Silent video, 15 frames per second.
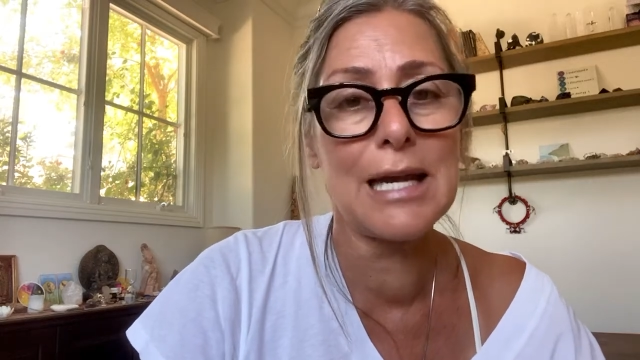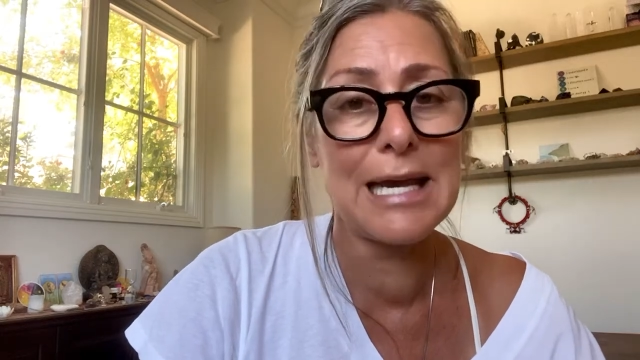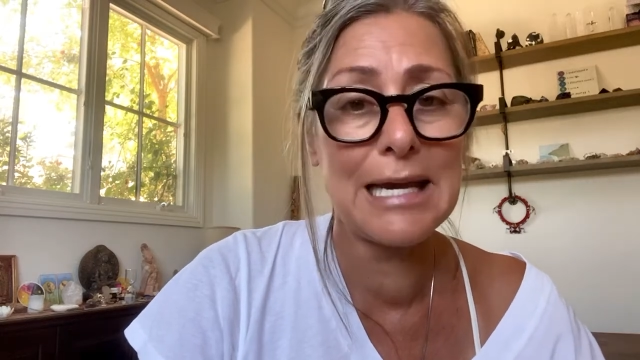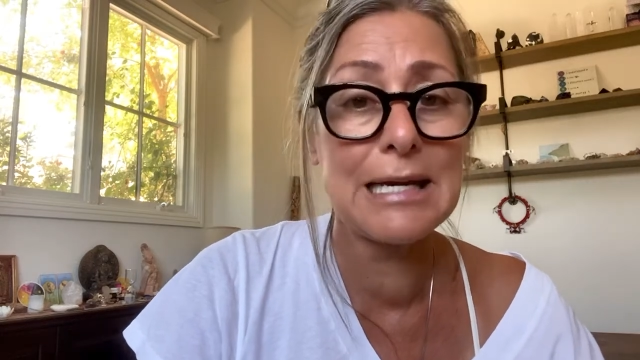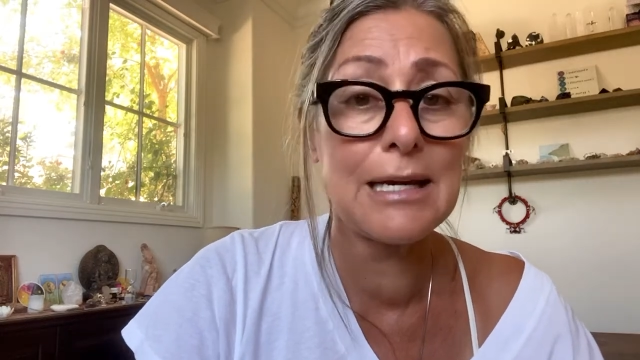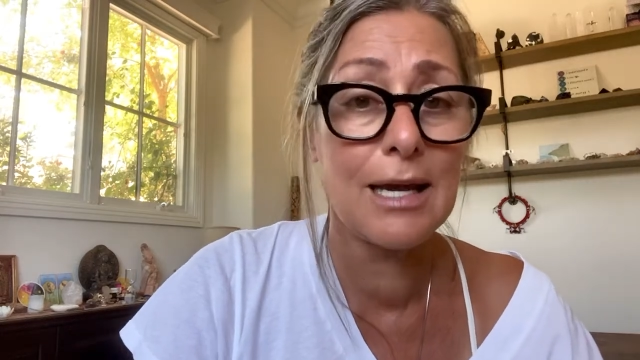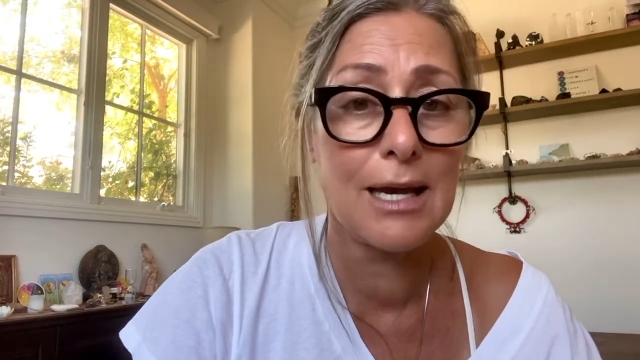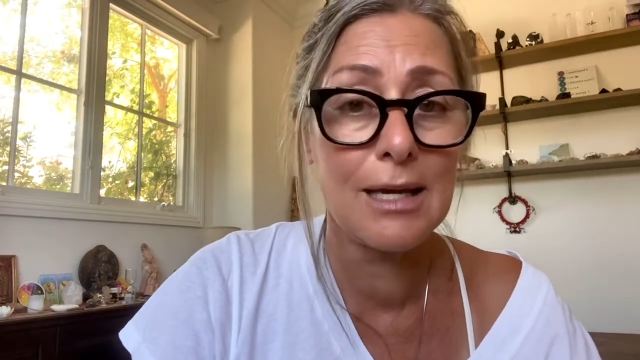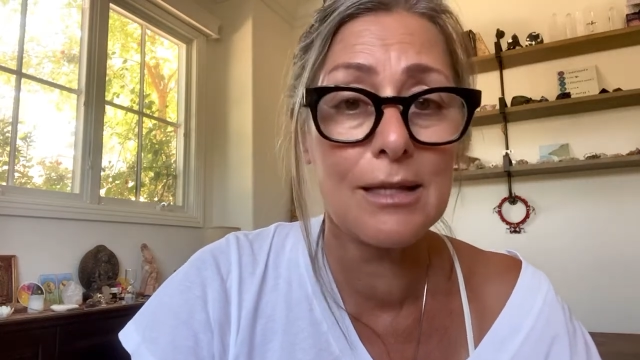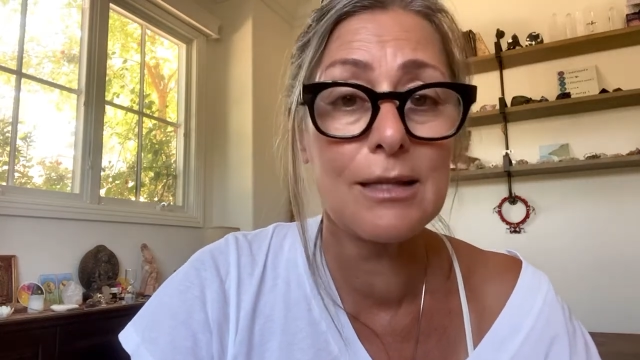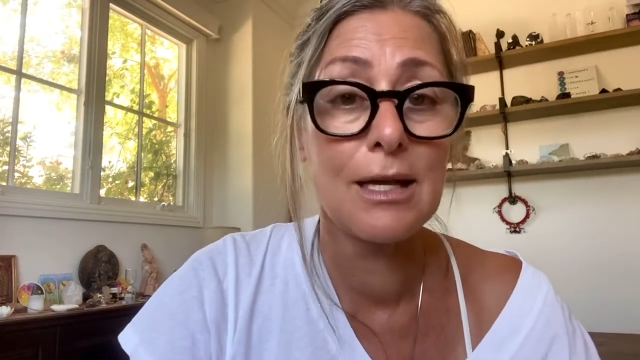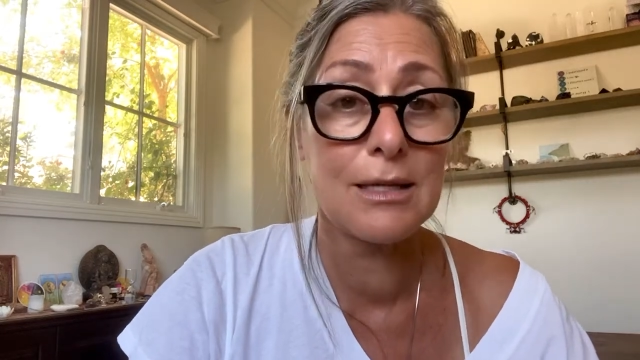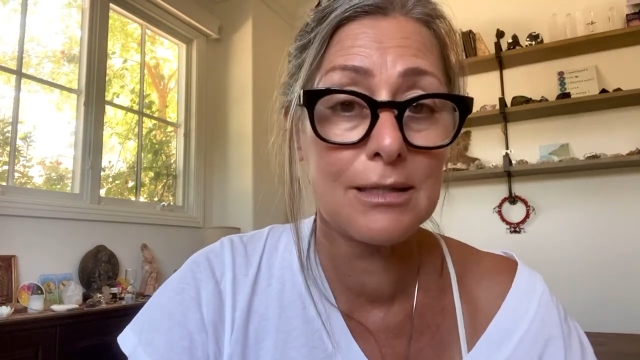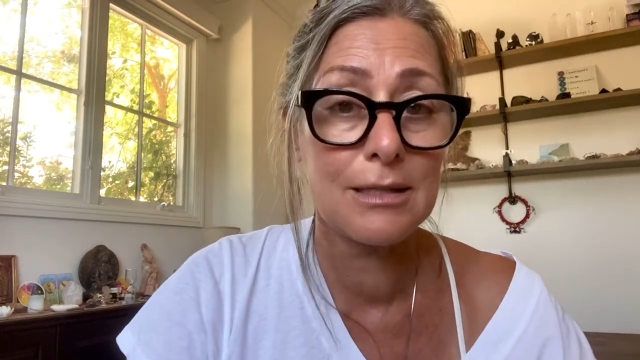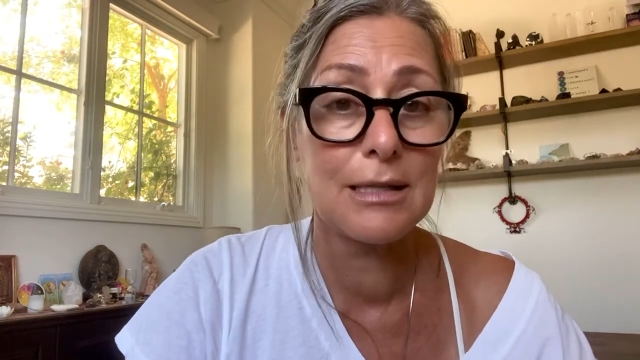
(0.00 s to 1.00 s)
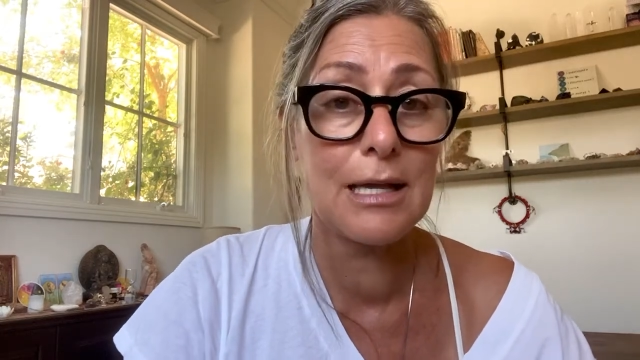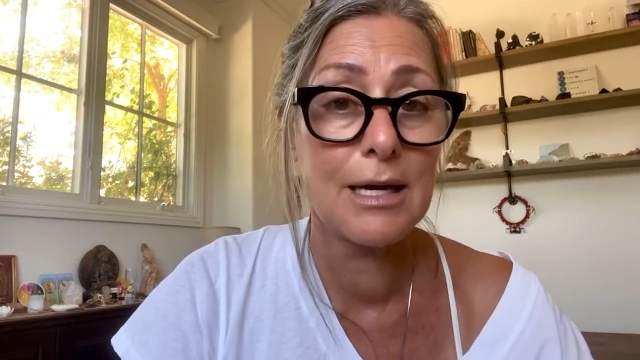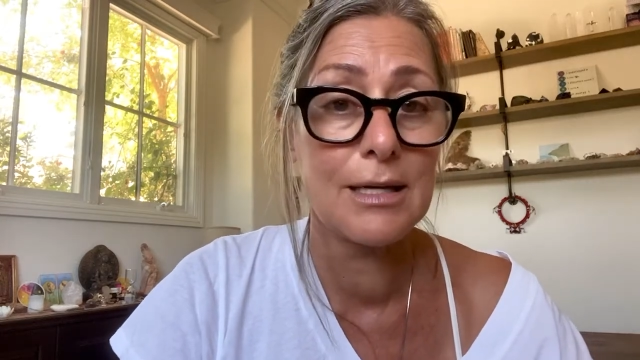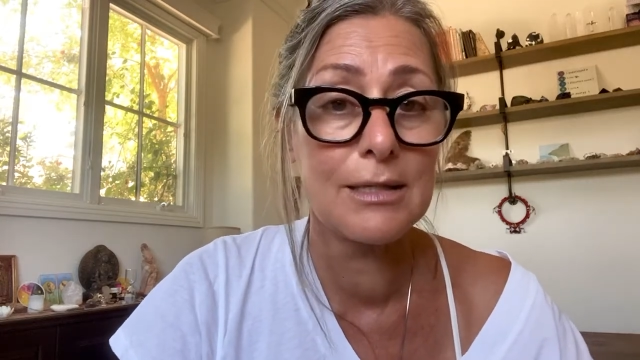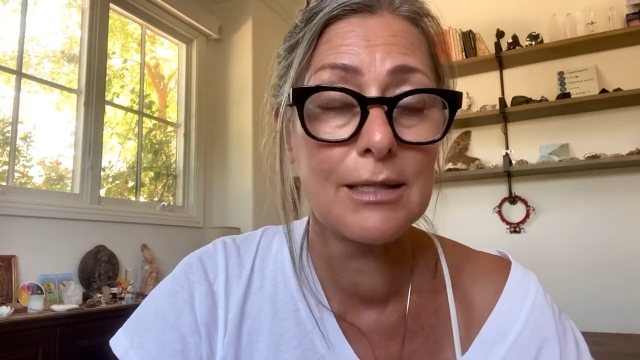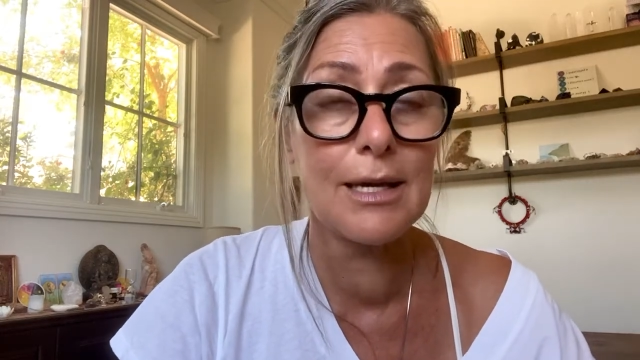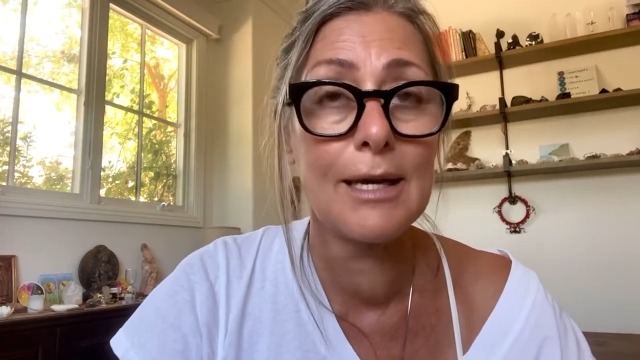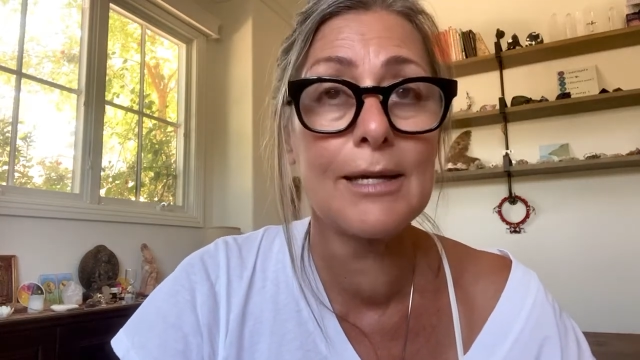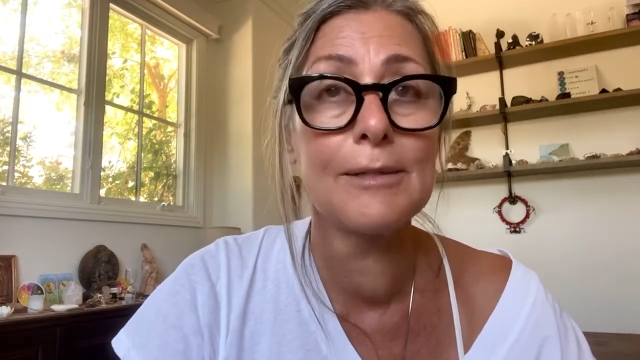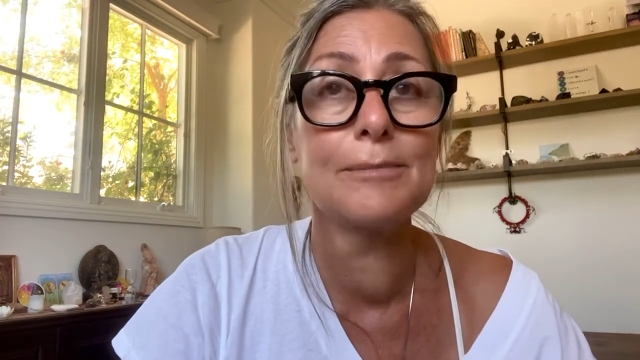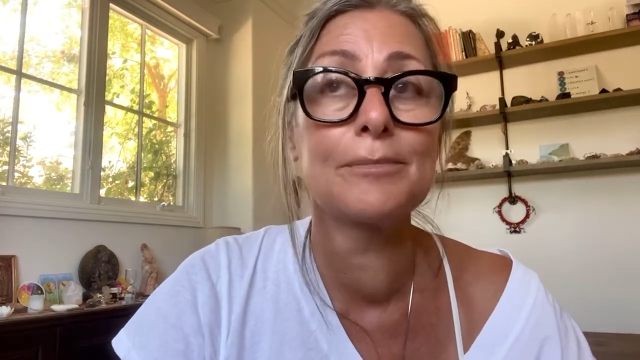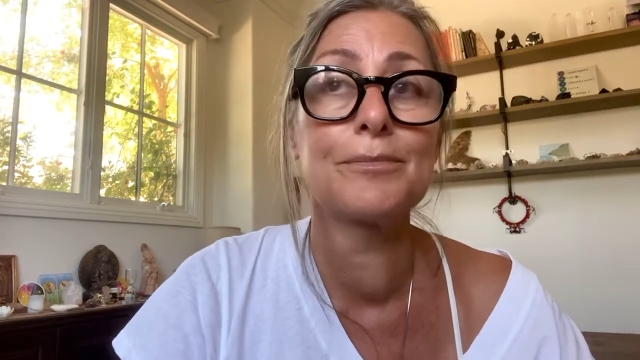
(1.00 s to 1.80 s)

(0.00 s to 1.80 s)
8/8. That's the Lion's Gate